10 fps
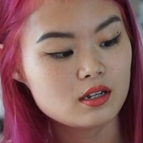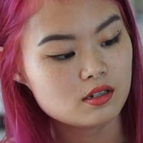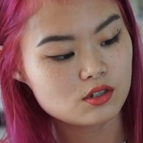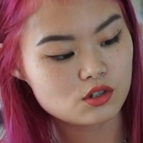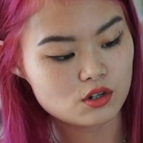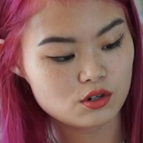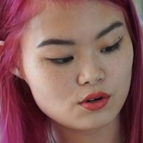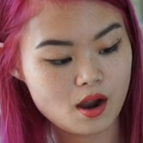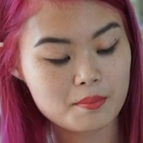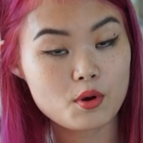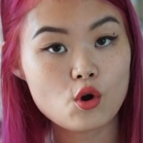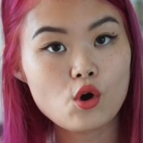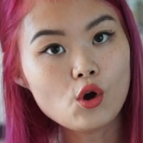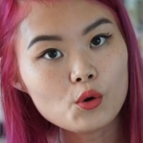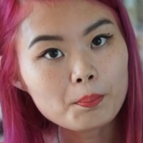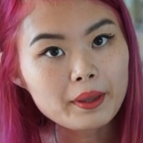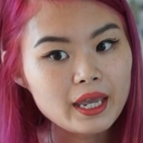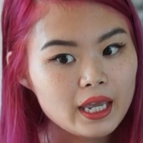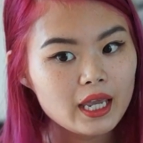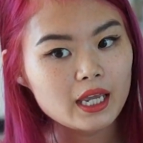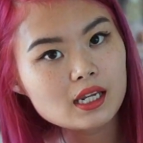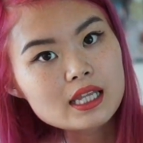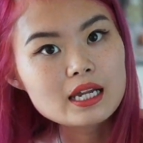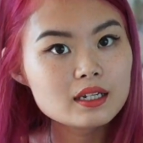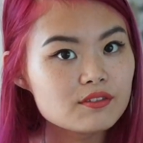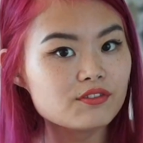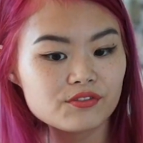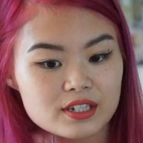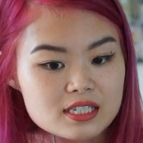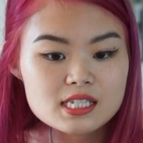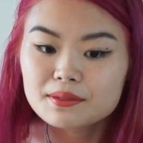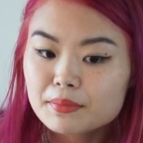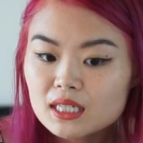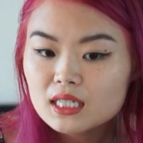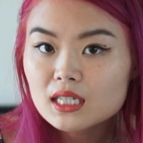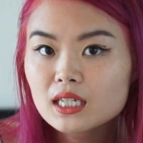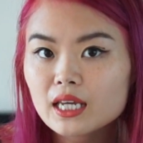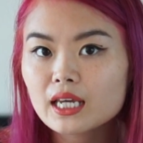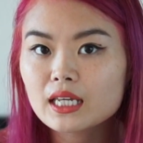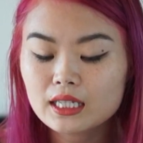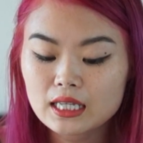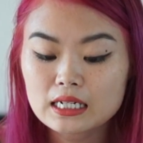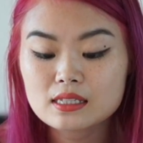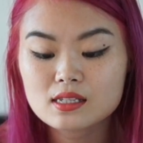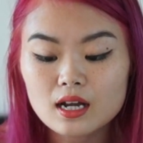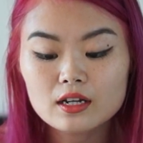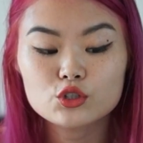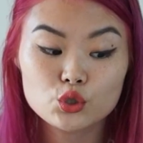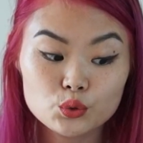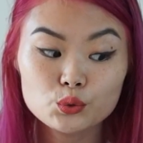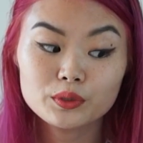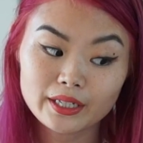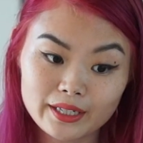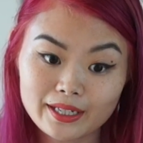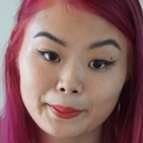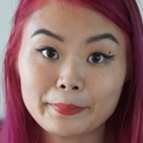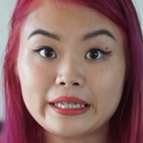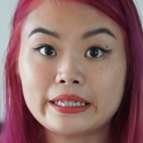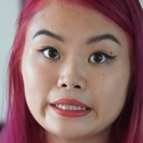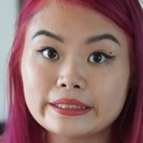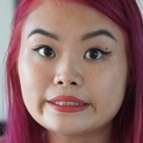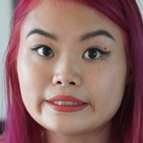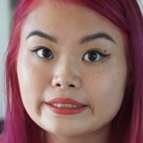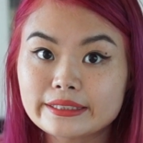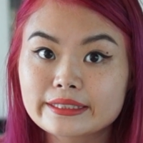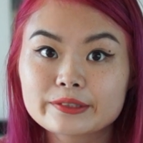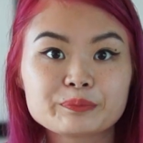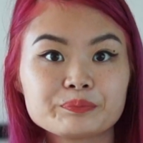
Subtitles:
so I'm hoping that it fits me and that it's not too light because